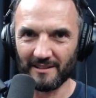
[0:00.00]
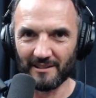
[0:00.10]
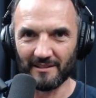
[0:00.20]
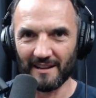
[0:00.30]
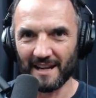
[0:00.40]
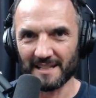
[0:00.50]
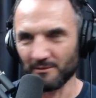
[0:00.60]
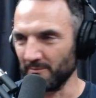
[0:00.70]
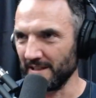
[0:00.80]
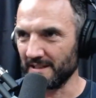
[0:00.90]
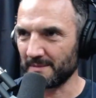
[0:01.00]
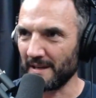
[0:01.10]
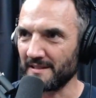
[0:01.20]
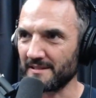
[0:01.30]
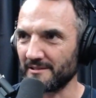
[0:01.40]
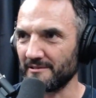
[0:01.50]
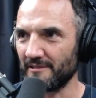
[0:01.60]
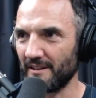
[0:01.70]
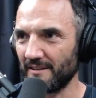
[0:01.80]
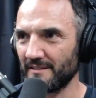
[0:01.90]
the ad or media spend to,
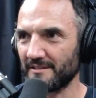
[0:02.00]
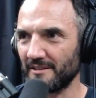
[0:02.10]
right? So